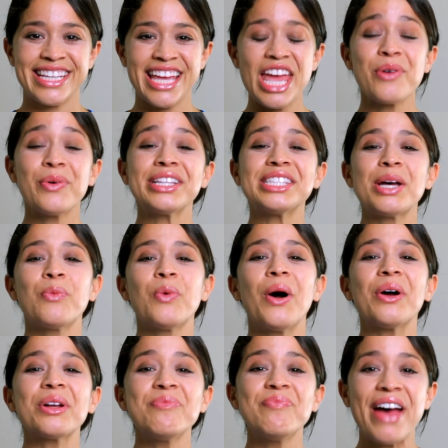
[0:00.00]
Hey, what's up?
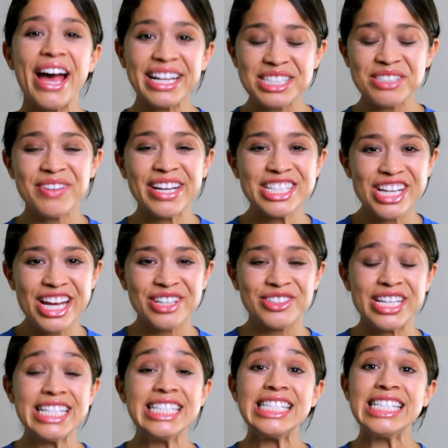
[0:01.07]
Welcome back to my channel.
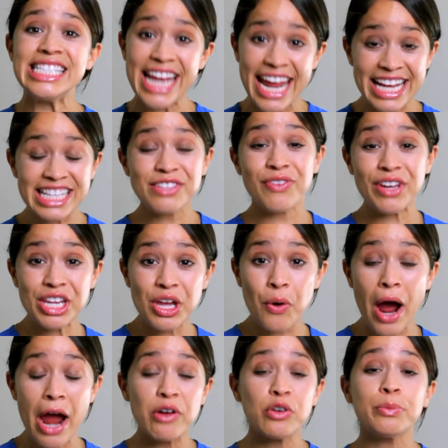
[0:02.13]
In today's video,
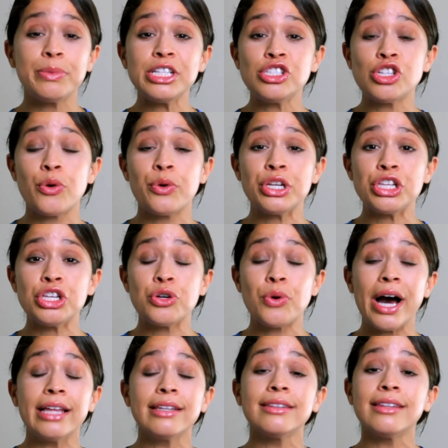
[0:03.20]
I will be showing you
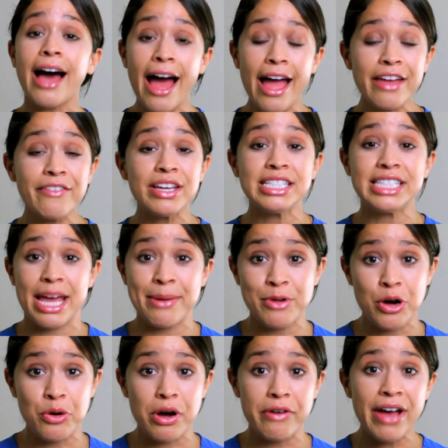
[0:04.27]
a live
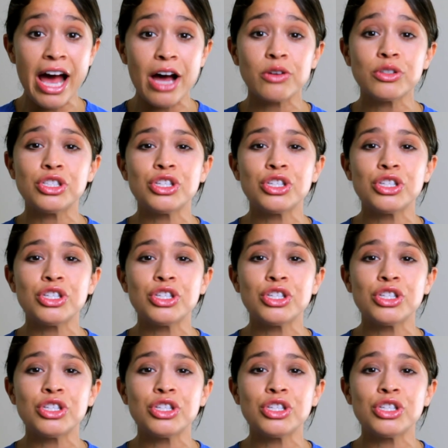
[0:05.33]
demo of how